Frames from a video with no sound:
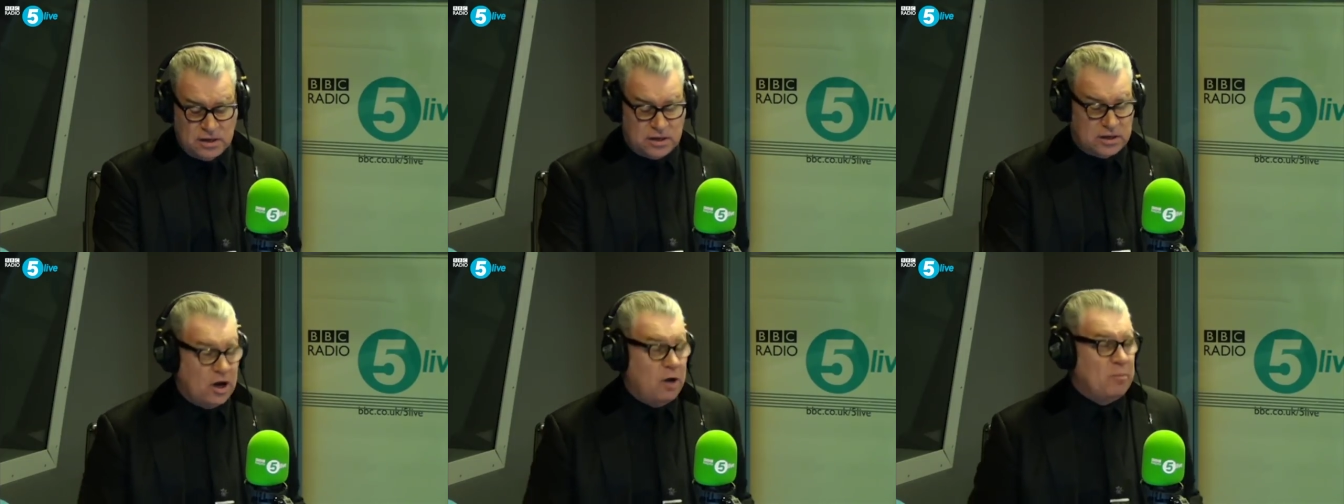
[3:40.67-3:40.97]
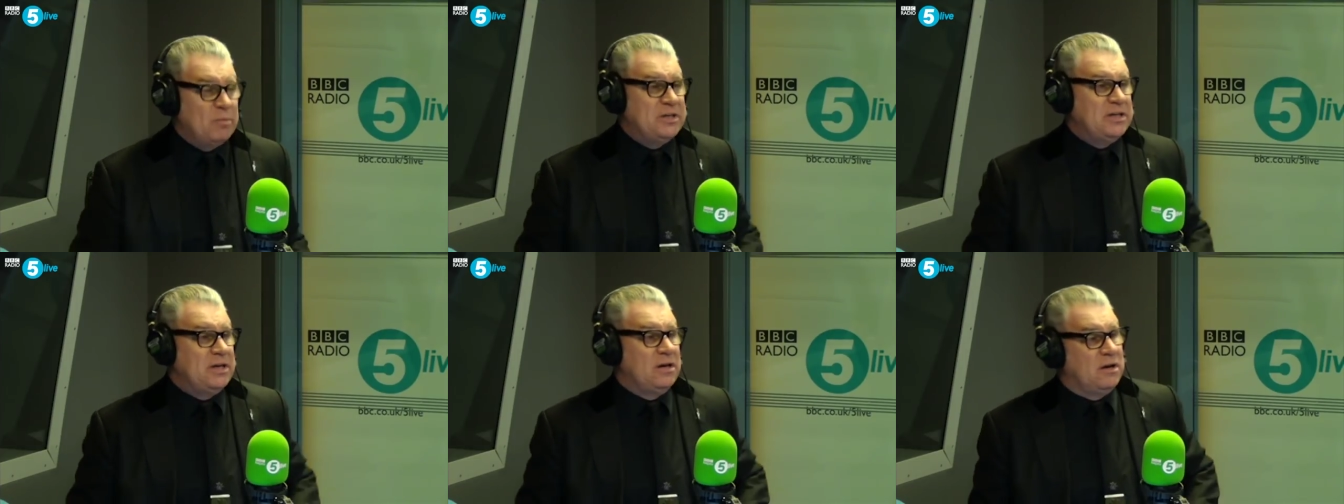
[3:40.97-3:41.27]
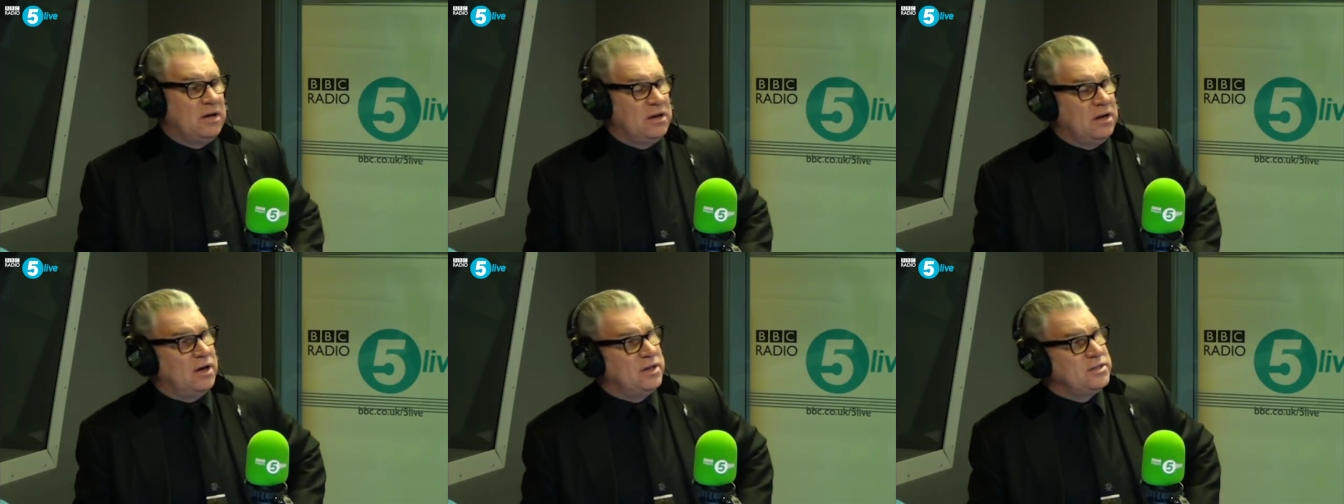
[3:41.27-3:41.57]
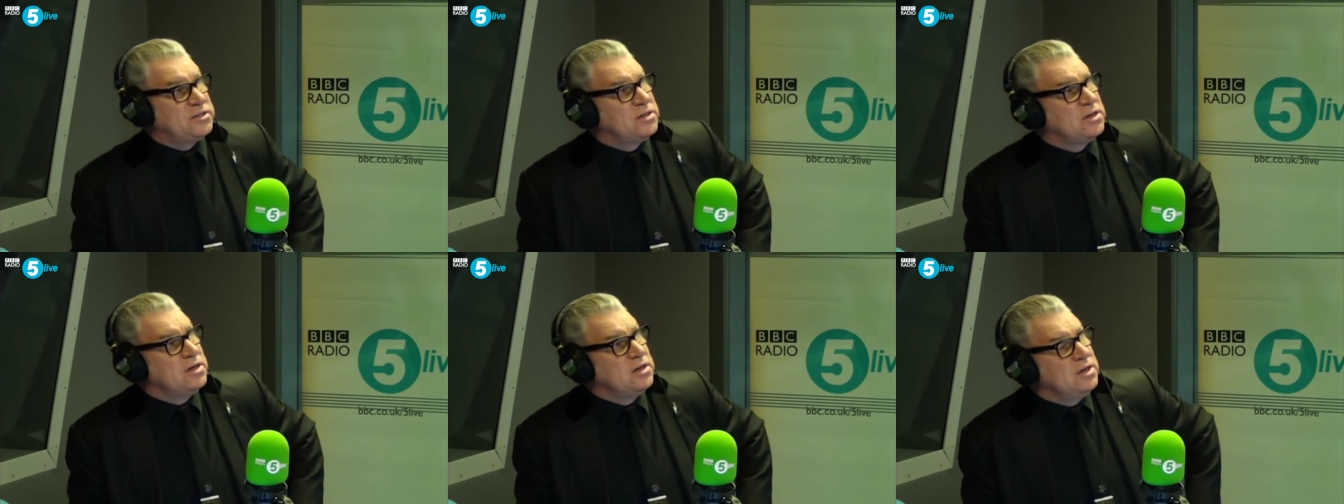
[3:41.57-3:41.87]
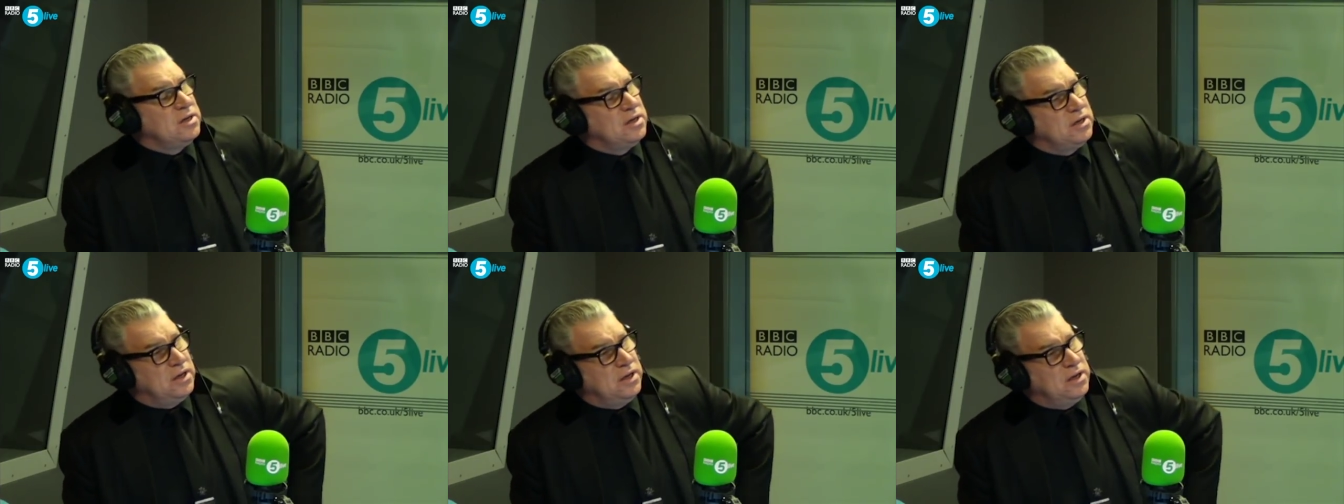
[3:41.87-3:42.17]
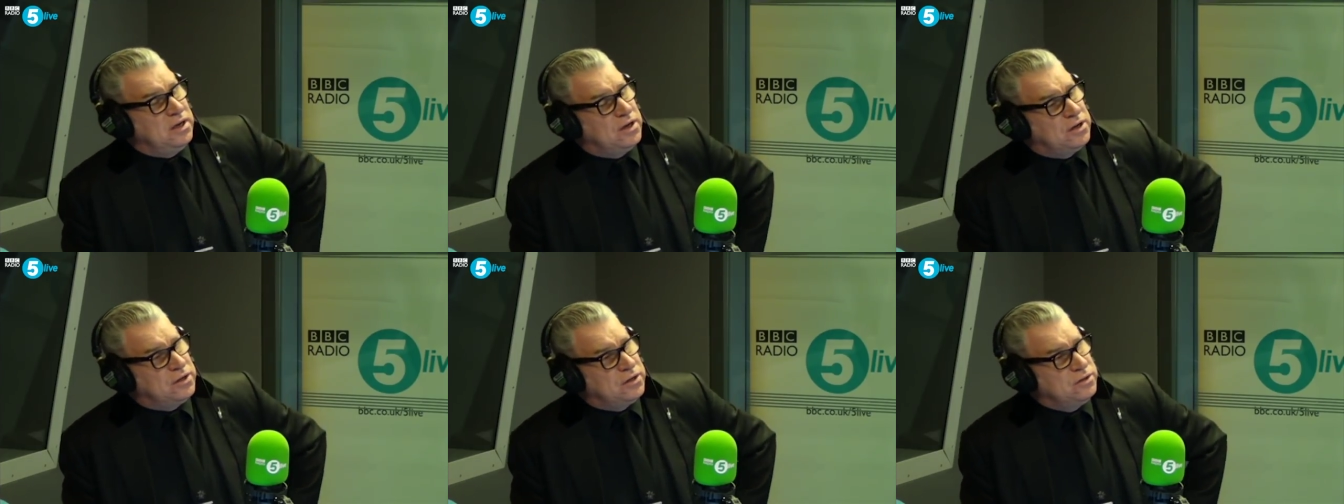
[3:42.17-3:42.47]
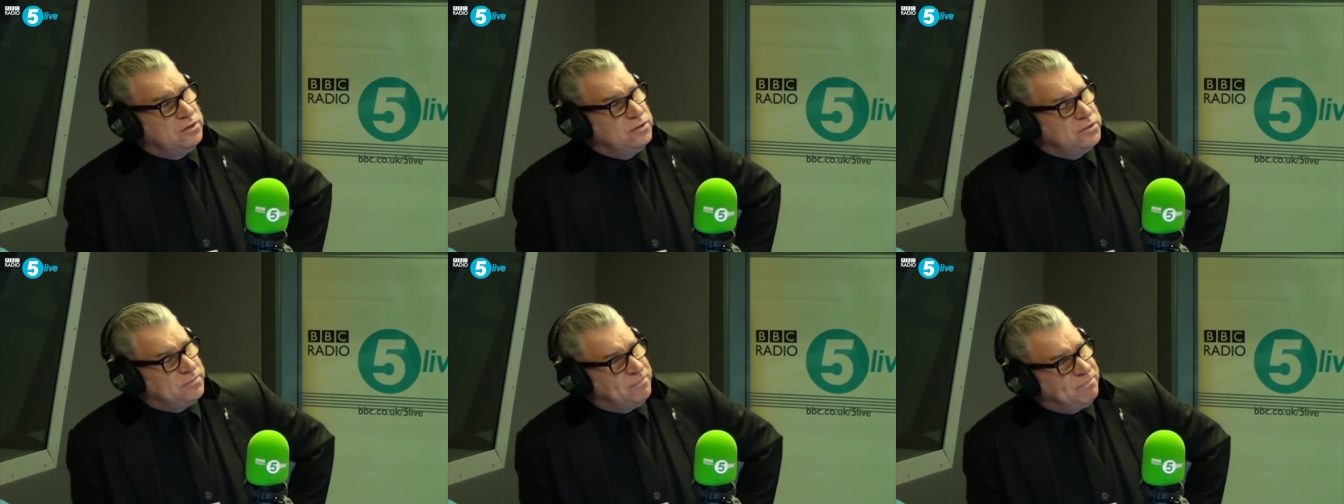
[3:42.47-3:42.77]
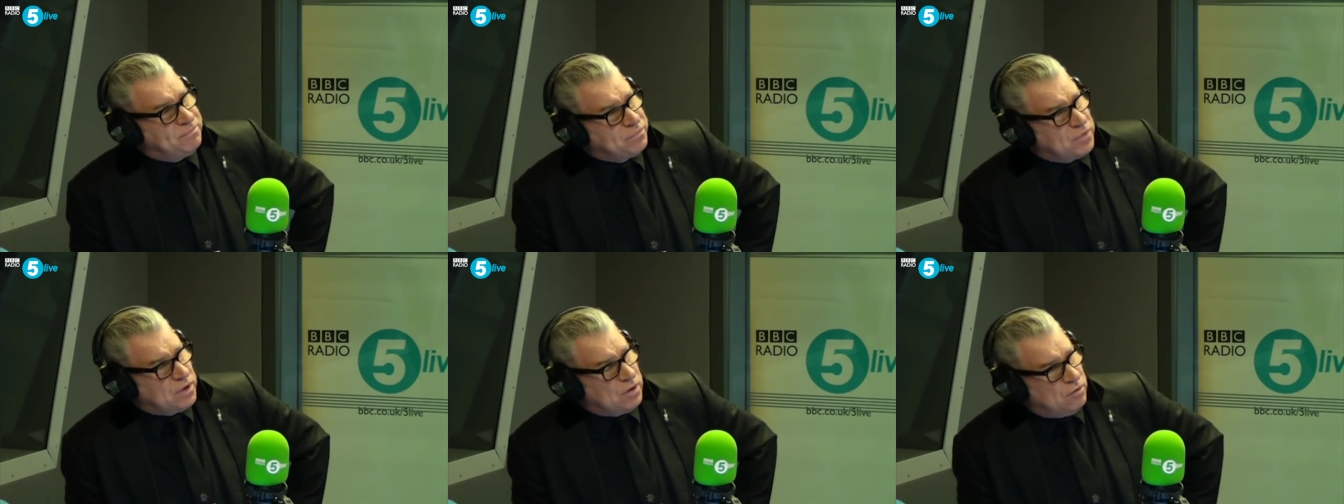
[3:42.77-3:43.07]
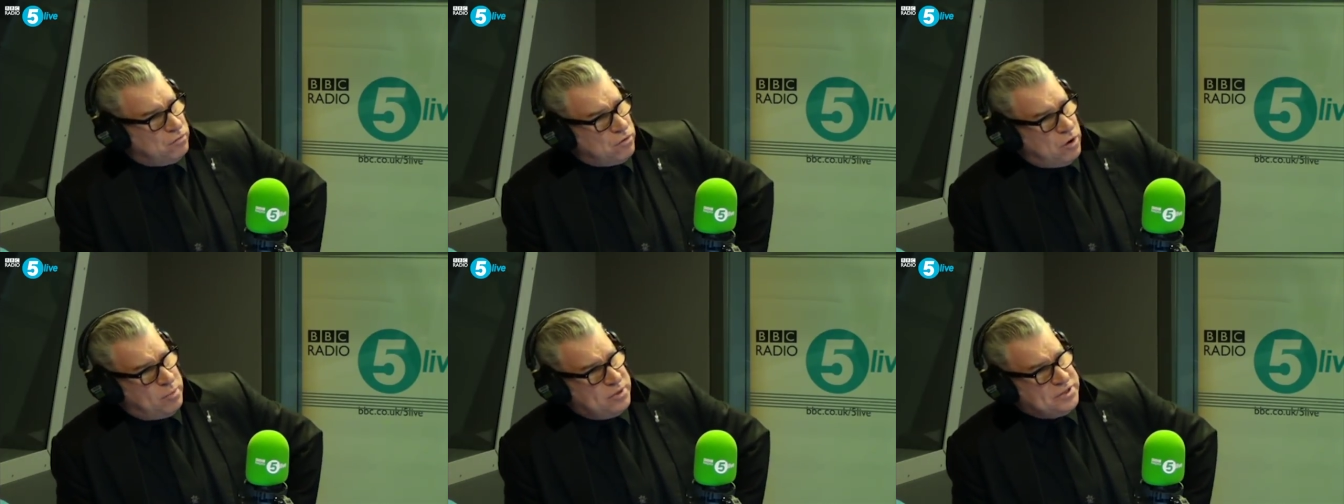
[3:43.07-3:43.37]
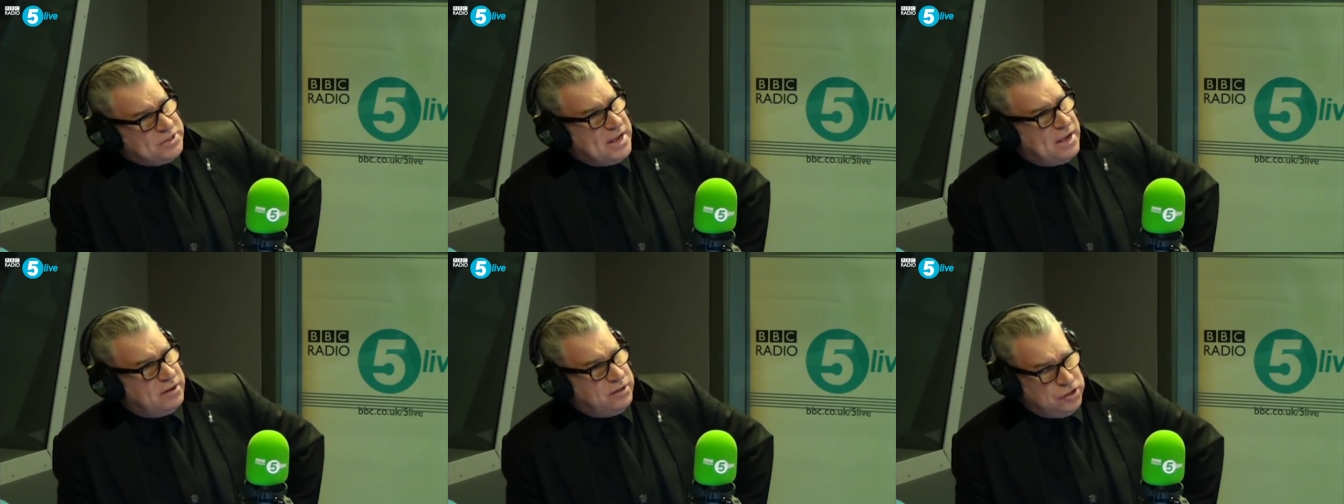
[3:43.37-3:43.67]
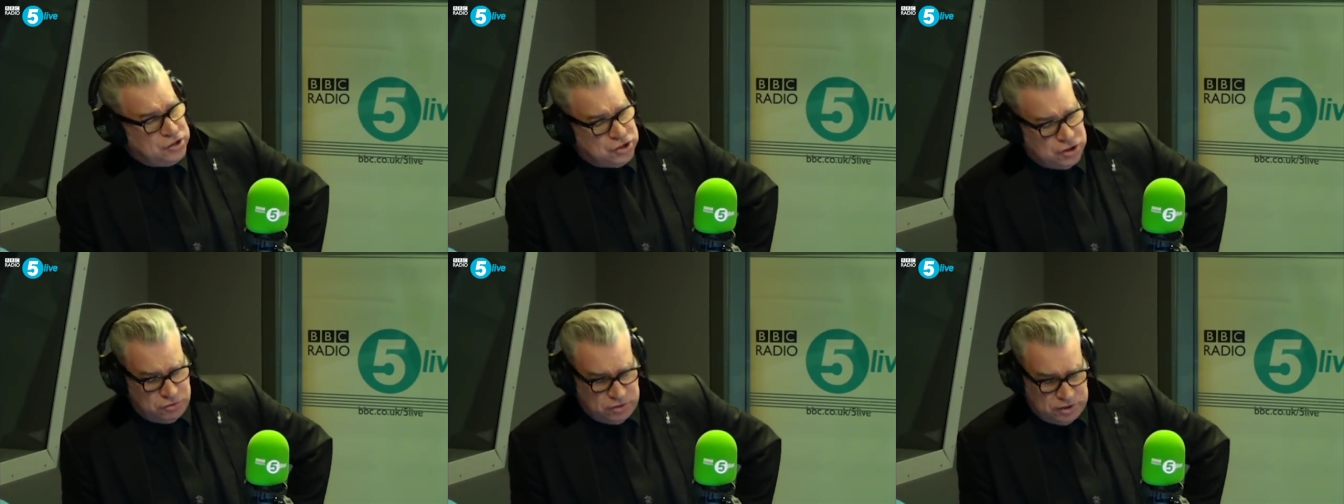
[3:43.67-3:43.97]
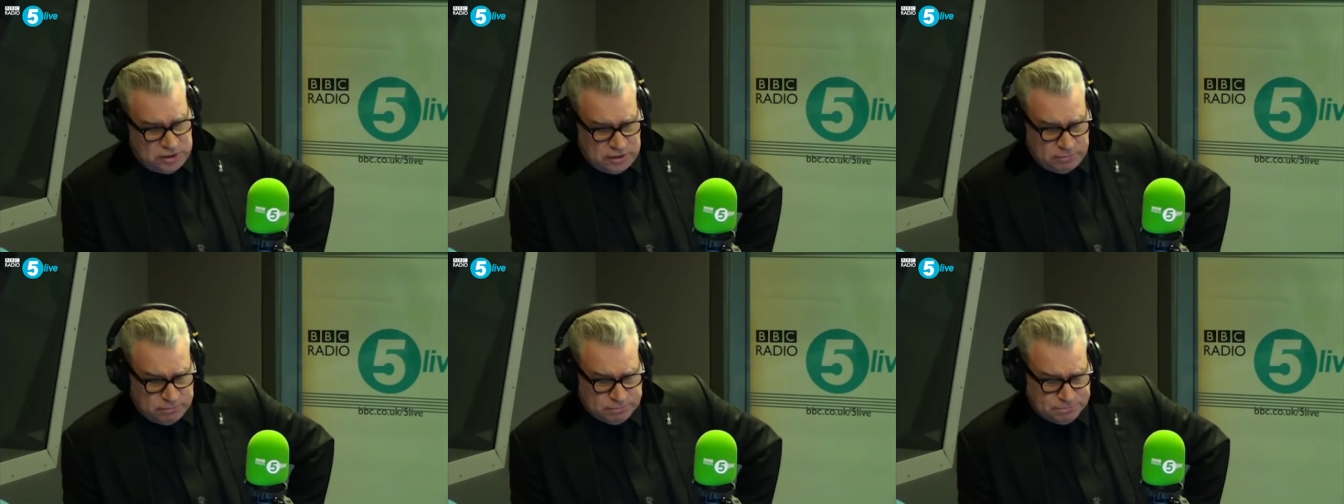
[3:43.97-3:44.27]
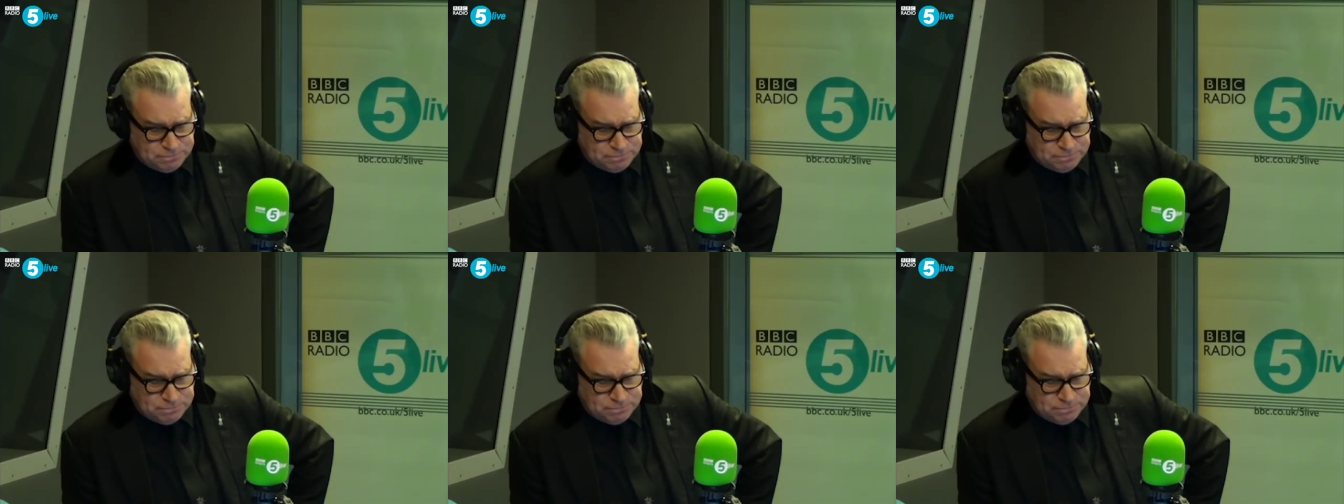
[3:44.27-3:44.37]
Comedy highlights include Robert Downey Jr.